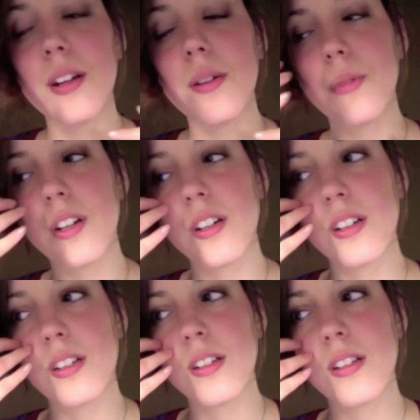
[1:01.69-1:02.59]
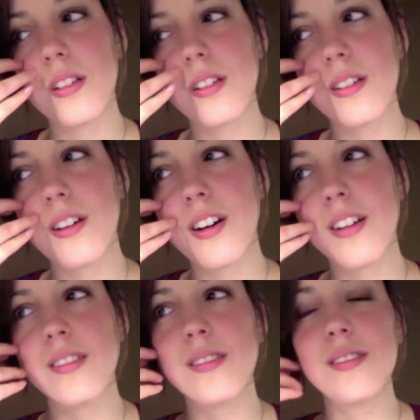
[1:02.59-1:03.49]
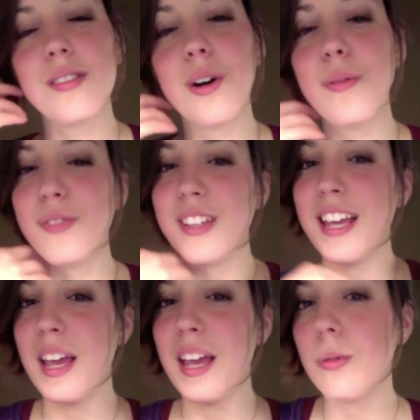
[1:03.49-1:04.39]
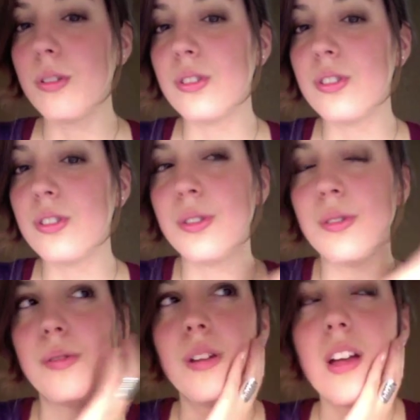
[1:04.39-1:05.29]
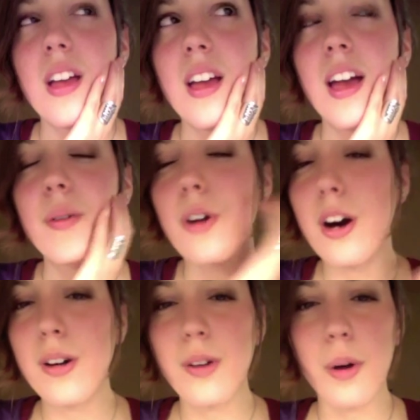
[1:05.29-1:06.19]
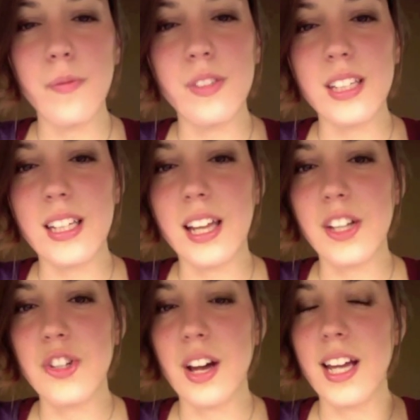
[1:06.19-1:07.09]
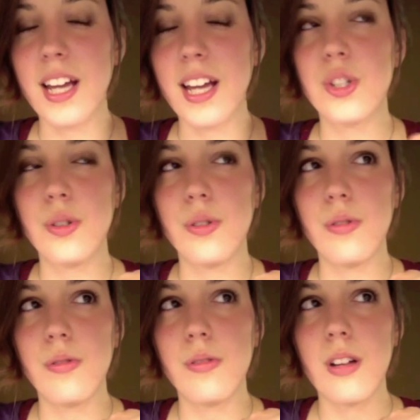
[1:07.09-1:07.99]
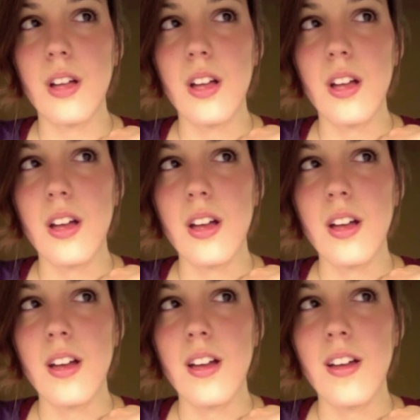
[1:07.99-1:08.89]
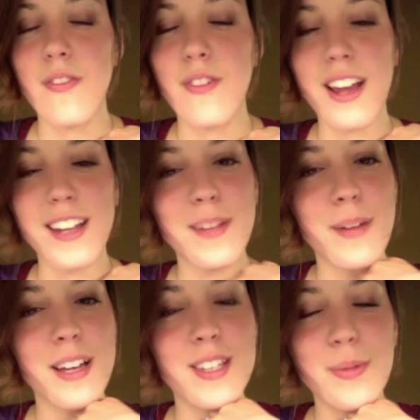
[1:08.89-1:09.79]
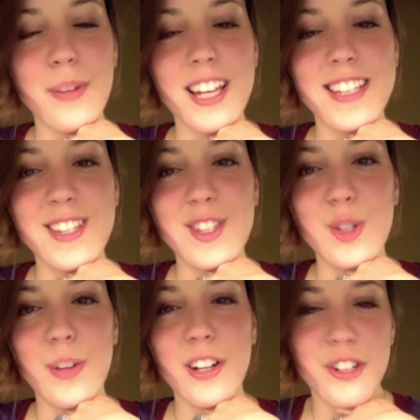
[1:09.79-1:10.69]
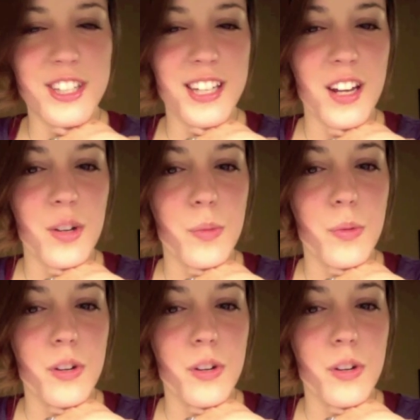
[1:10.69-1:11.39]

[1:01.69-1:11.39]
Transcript: and we're all hopefully able to, and we're all hopefully like trying to find the best ways to understand our